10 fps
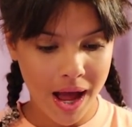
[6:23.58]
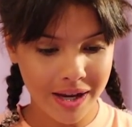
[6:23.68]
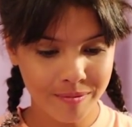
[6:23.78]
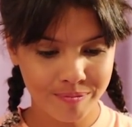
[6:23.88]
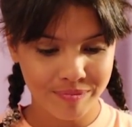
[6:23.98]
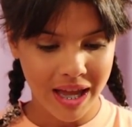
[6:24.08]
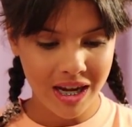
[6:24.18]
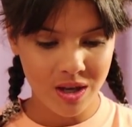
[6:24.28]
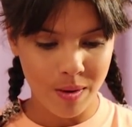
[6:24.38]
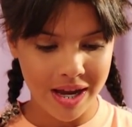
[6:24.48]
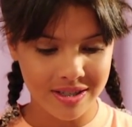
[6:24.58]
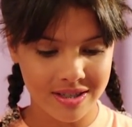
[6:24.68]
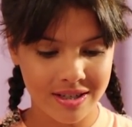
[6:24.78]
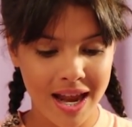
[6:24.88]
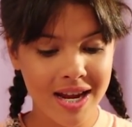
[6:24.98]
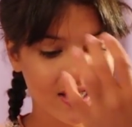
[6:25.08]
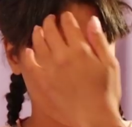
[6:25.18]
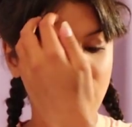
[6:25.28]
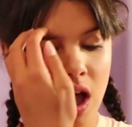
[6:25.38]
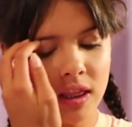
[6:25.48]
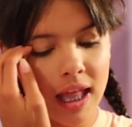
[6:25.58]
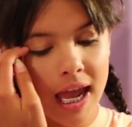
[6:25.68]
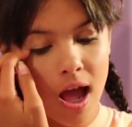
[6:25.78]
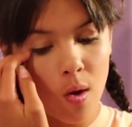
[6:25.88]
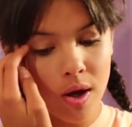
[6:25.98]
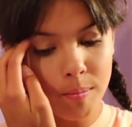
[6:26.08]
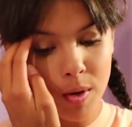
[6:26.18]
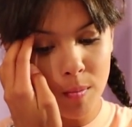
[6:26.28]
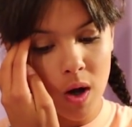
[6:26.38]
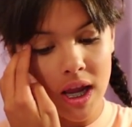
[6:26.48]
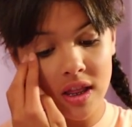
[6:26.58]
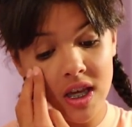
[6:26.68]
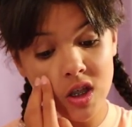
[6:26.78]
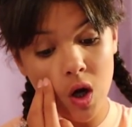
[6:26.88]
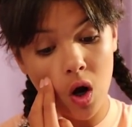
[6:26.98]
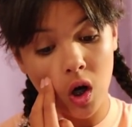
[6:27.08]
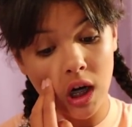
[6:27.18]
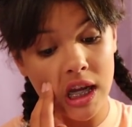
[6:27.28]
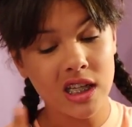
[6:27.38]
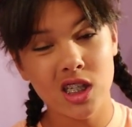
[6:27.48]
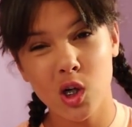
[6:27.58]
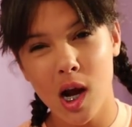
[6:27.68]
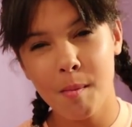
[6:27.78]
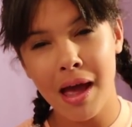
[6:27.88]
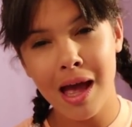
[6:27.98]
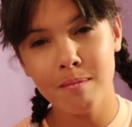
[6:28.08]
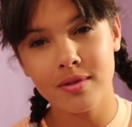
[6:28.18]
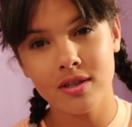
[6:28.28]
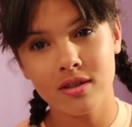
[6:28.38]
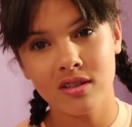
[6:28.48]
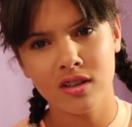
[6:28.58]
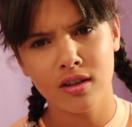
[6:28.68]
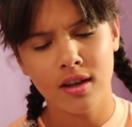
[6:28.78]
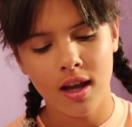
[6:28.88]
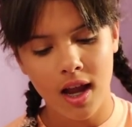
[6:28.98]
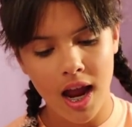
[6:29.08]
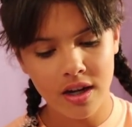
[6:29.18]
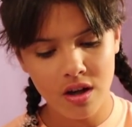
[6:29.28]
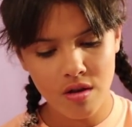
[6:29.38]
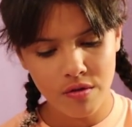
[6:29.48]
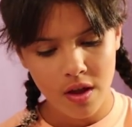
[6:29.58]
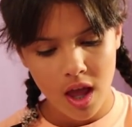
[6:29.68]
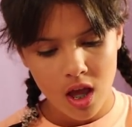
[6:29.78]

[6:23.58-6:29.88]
but Anyways, next I've got Layout and Boomerang. These are Instagram apps, kind of.